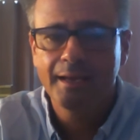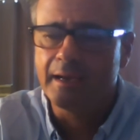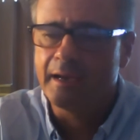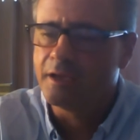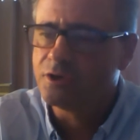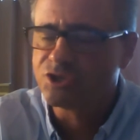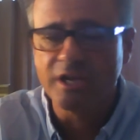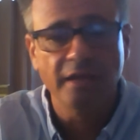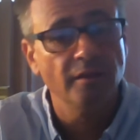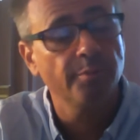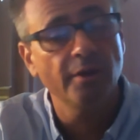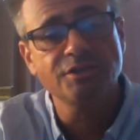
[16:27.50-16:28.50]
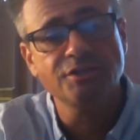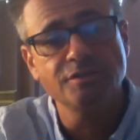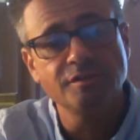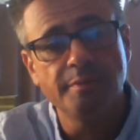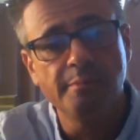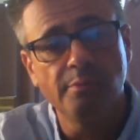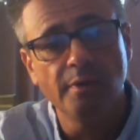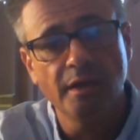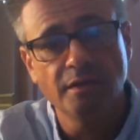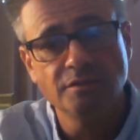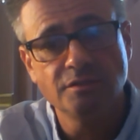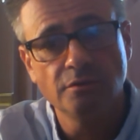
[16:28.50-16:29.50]
understand the pressures that people get
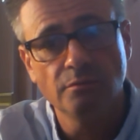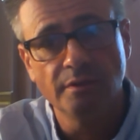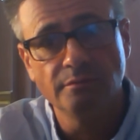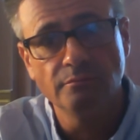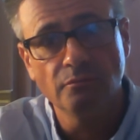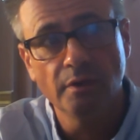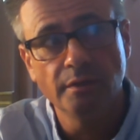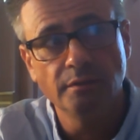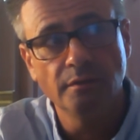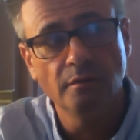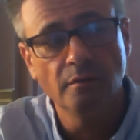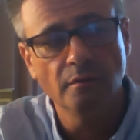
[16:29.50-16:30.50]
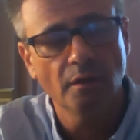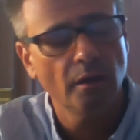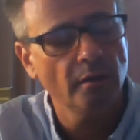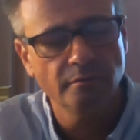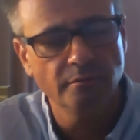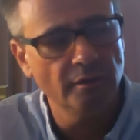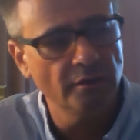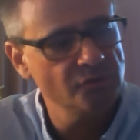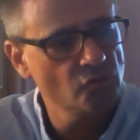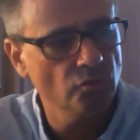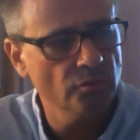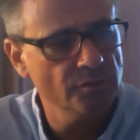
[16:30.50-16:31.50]
into when you know,
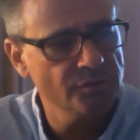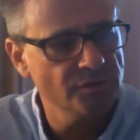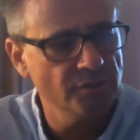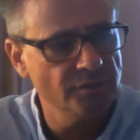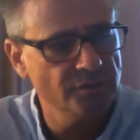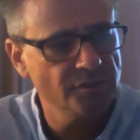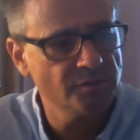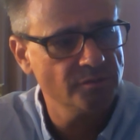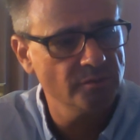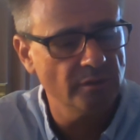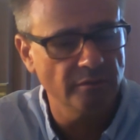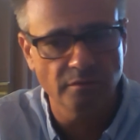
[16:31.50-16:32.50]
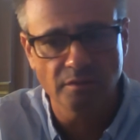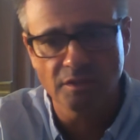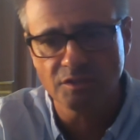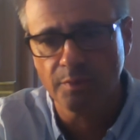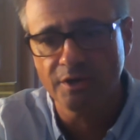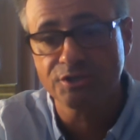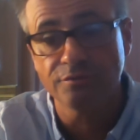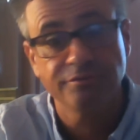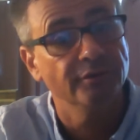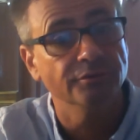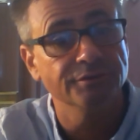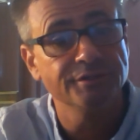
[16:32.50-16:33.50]
school it's pressure
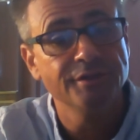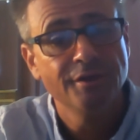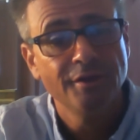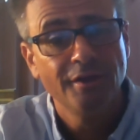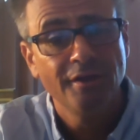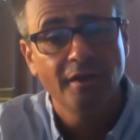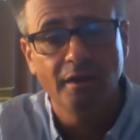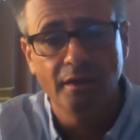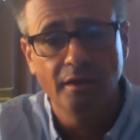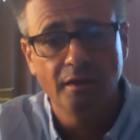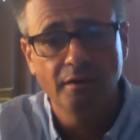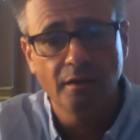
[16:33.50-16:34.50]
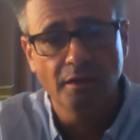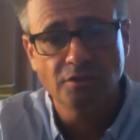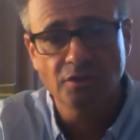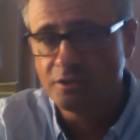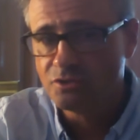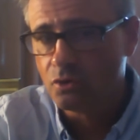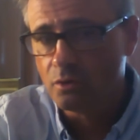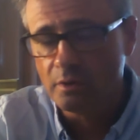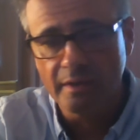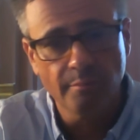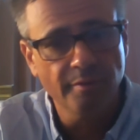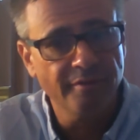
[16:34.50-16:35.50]
filled, and I totally
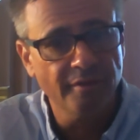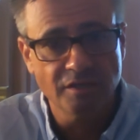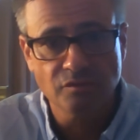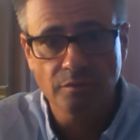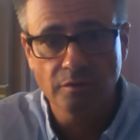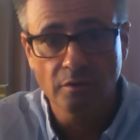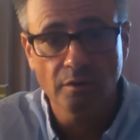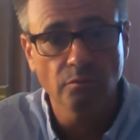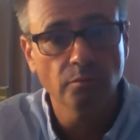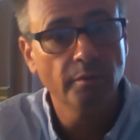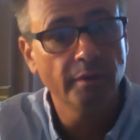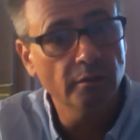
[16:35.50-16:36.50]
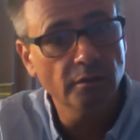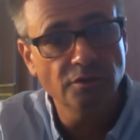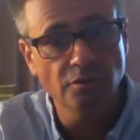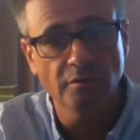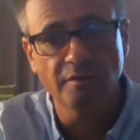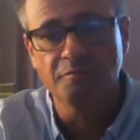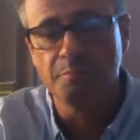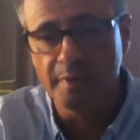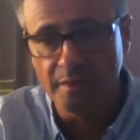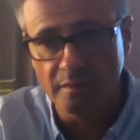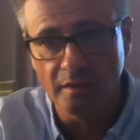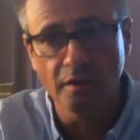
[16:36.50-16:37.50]
empathize with you. I really do. I've
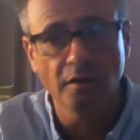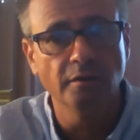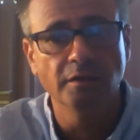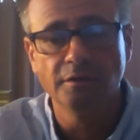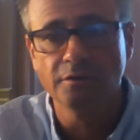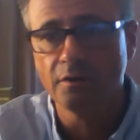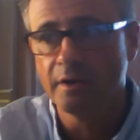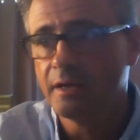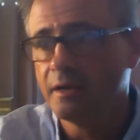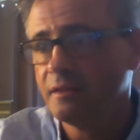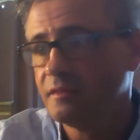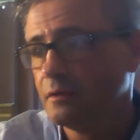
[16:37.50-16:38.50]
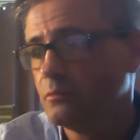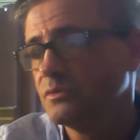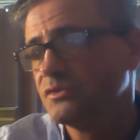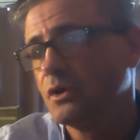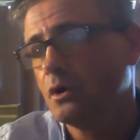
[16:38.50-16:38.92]
been there. In undergrad, I think it was